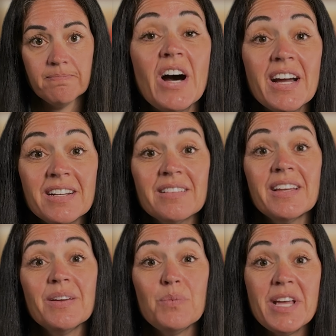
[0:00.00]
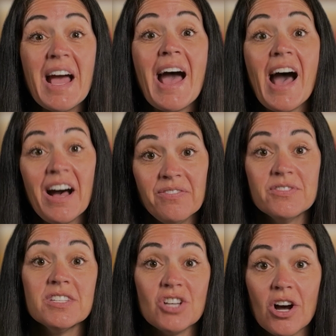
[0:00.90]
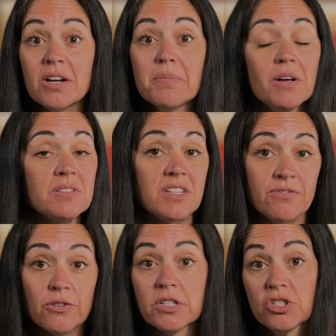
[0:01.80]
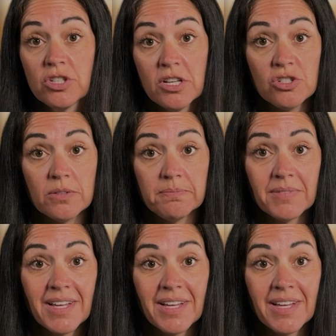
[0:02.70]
Finally, we have to talk about differentiation.